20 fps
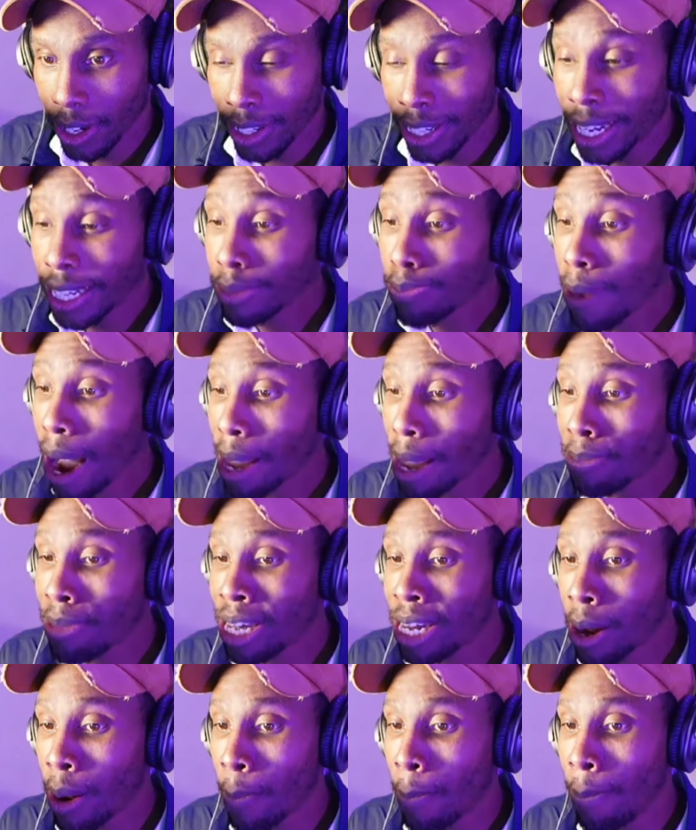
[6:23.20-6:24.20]
This might
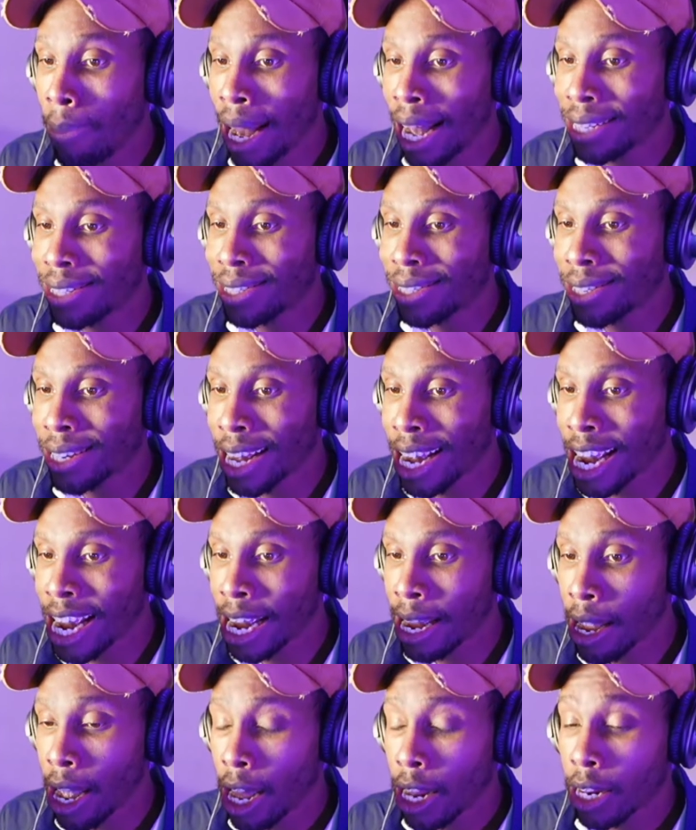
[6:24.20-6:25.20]
be the best
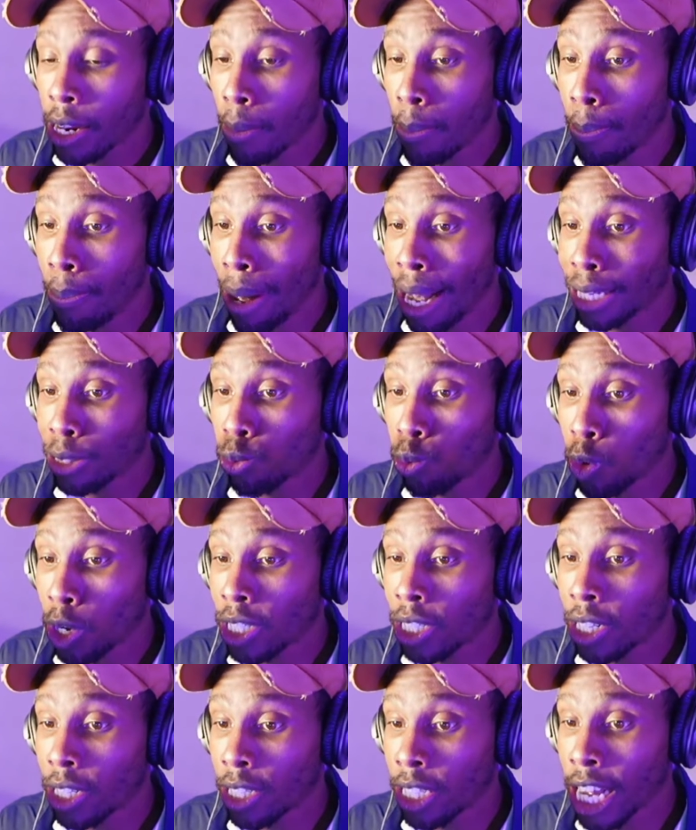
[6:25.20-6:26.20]
team, the best
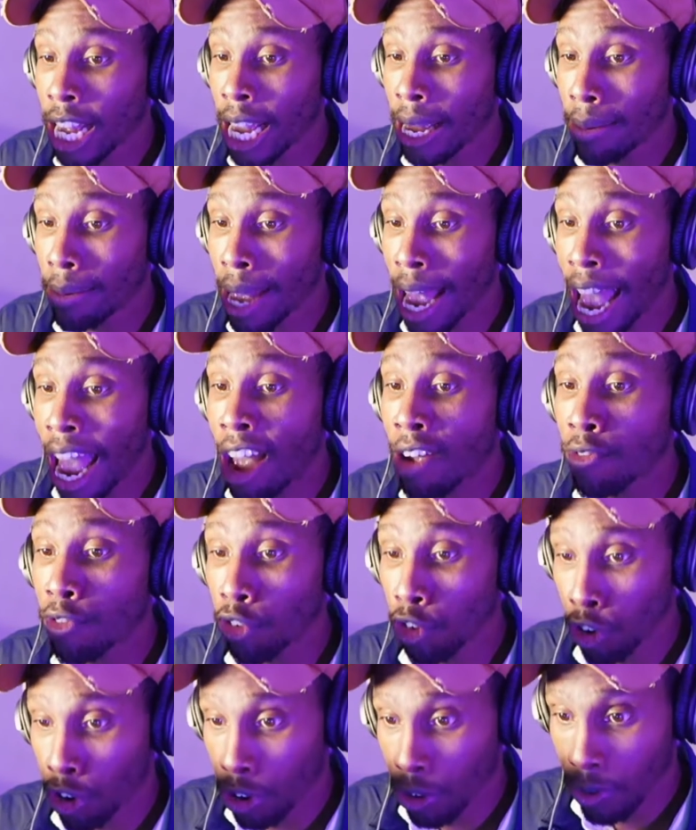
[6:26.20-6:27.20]
Wizards team
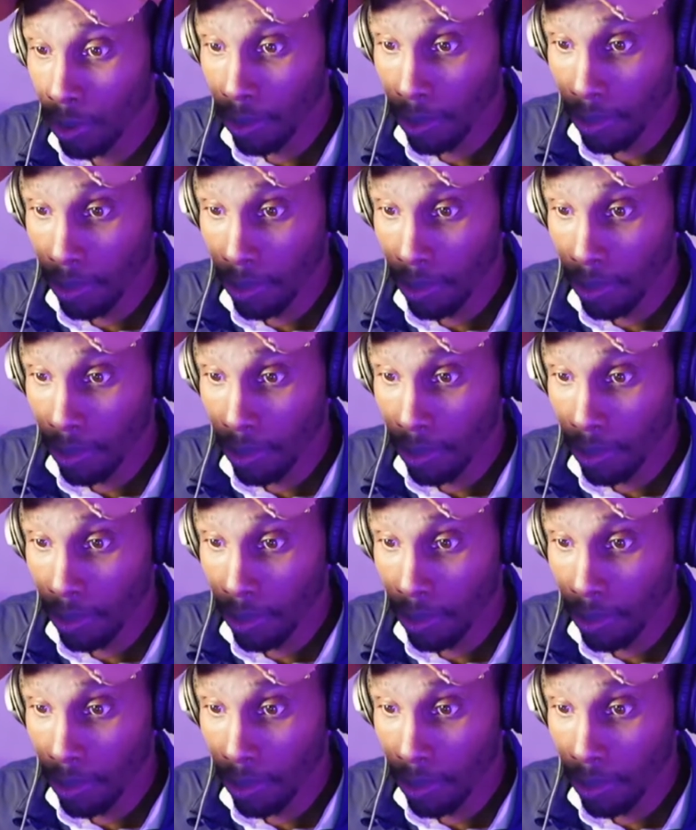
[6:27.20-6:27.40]
ever.